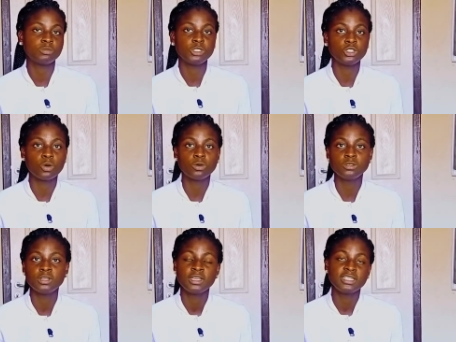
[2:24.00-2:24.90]
be
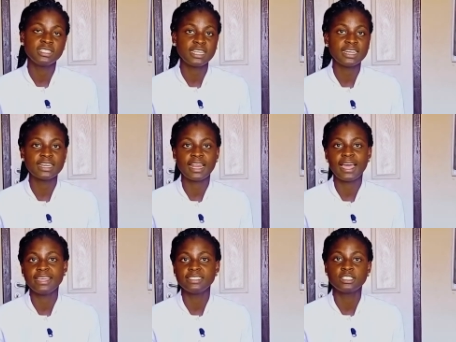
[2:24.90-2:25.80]
done,
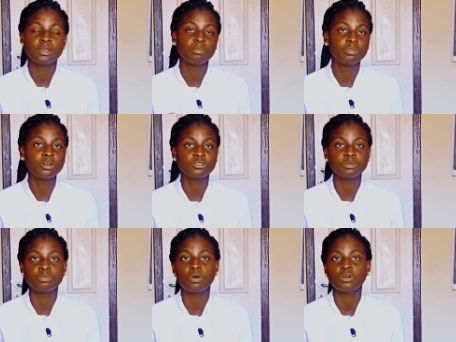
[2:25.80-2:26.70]
deadlines, bug
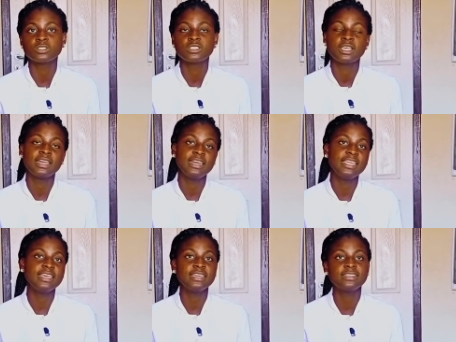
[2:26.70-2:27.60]
reports,
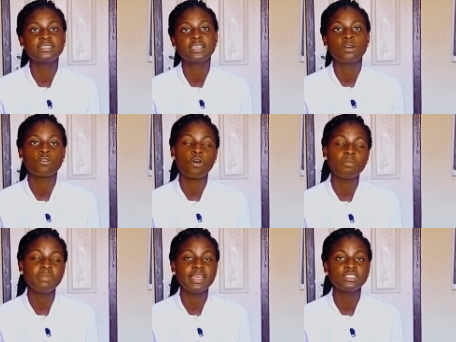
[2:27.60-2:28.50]
links,
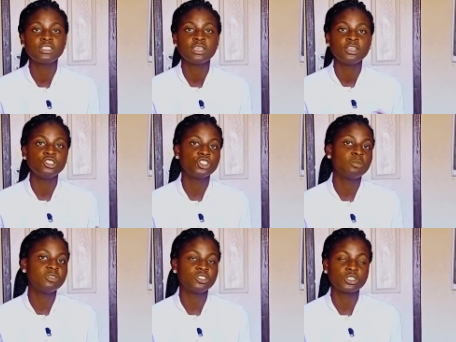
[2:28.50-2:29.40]
comments,
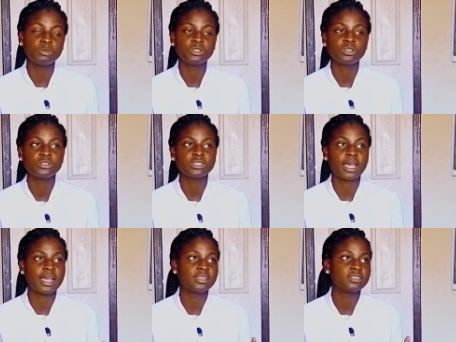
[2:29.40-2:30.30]
job descriptions,
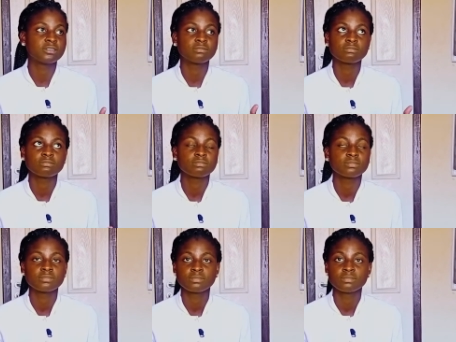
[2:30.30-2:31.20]
and
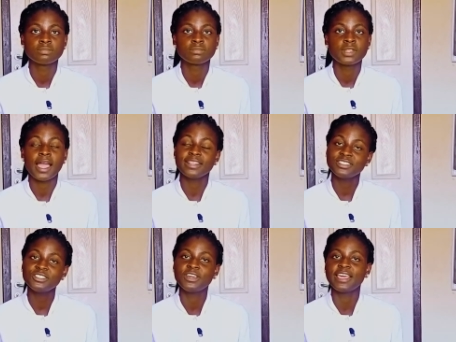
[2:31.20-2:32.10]
I
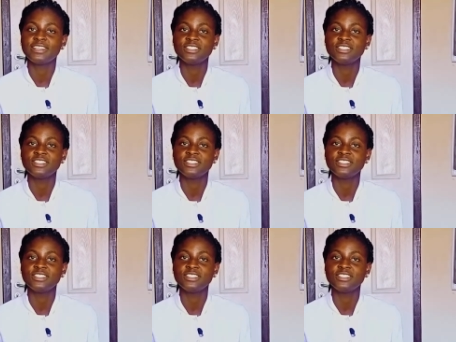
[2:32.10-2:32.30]
think you get the